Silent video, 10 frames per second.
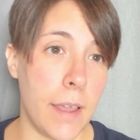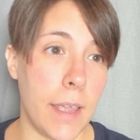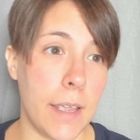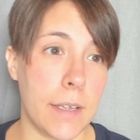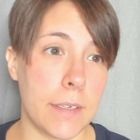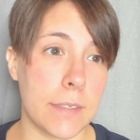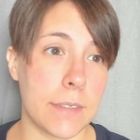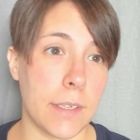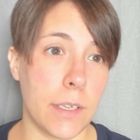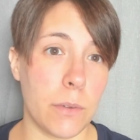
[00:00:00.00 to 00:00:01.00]
and,
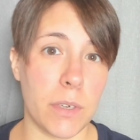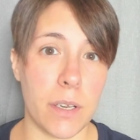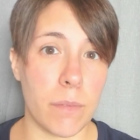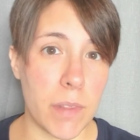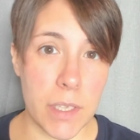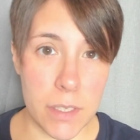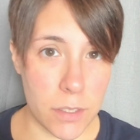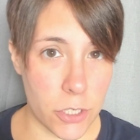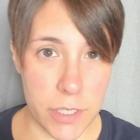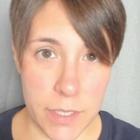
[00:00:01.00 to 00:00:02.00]
you know, none of the things
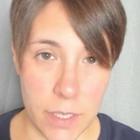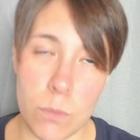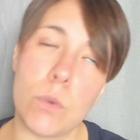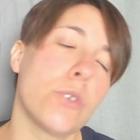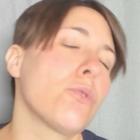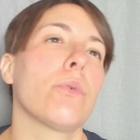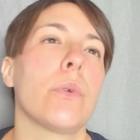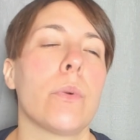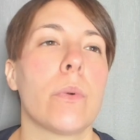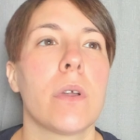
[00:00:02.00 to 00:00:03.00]
she said were
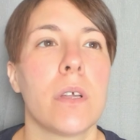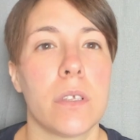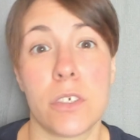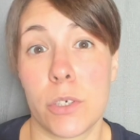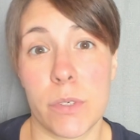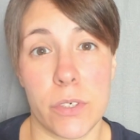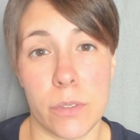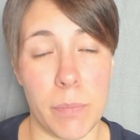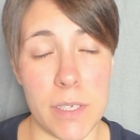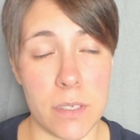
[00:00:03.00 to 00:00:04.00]
true, and she was
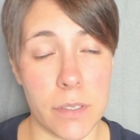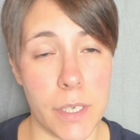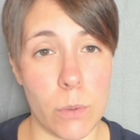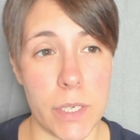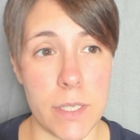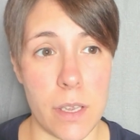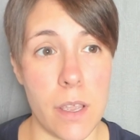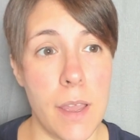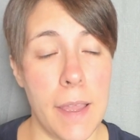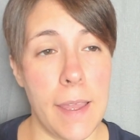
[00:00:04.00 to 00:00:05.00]
just basically crazy.
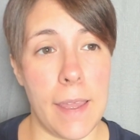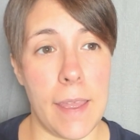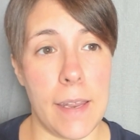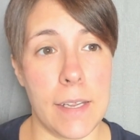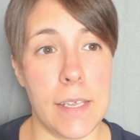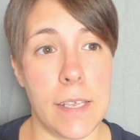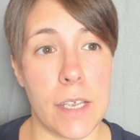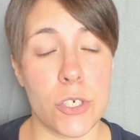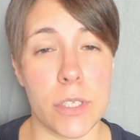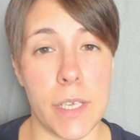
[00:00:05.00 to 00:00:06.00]
And he
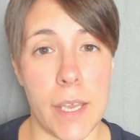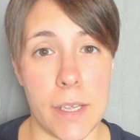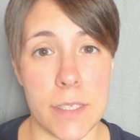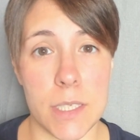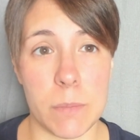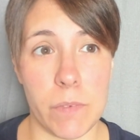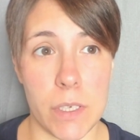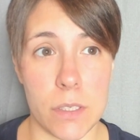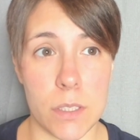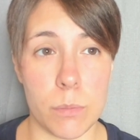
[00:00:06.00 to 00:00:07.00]
actually had some of
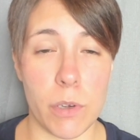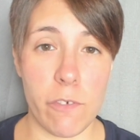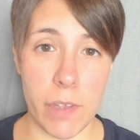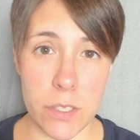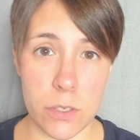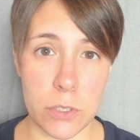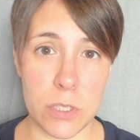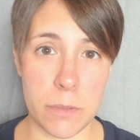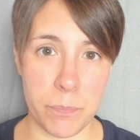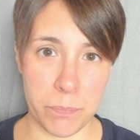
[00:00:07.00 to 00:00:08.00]
his
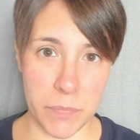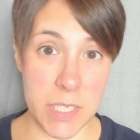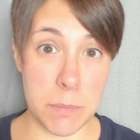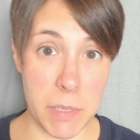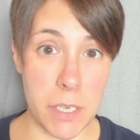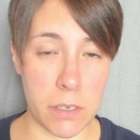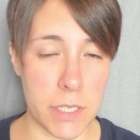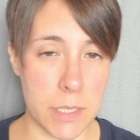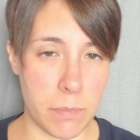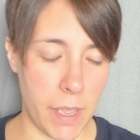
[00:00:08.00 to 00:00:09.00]
professors speak on
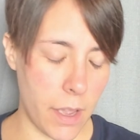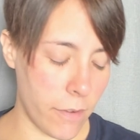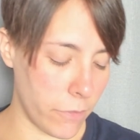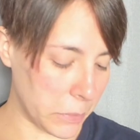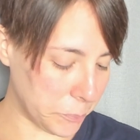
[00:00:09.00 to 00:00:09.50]
his behalf.